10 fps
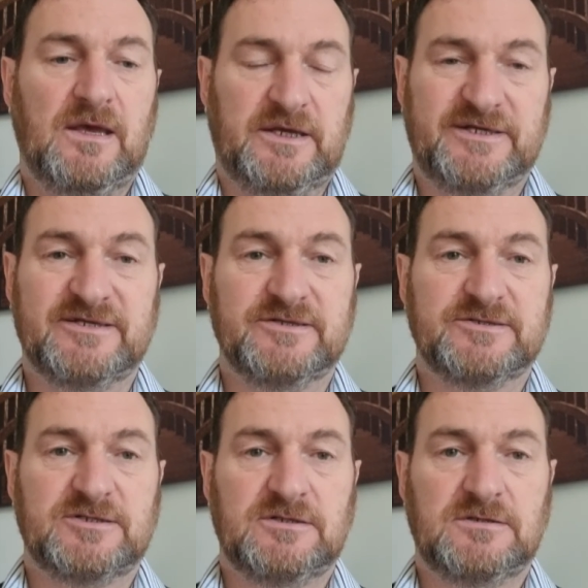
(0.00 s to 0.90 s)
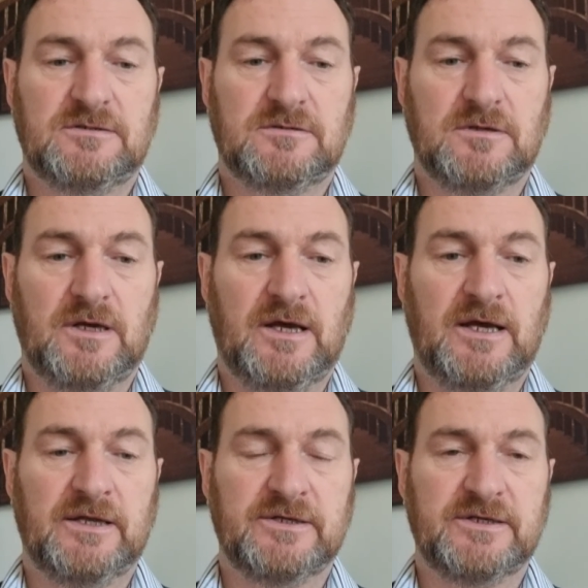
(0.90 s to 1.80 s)
he didn't,
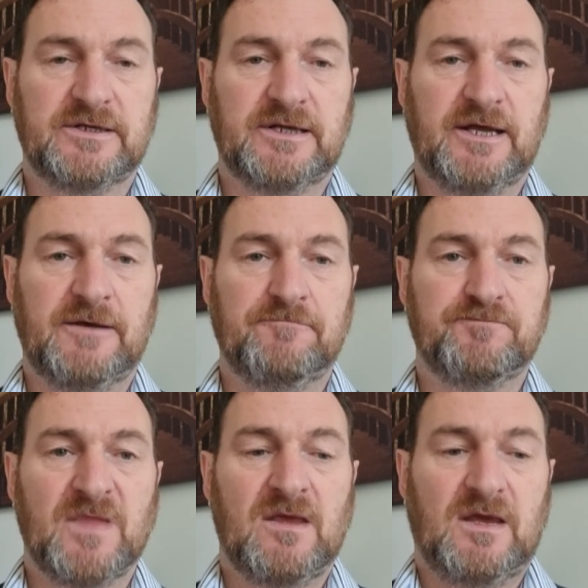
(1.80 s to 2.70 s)
and um,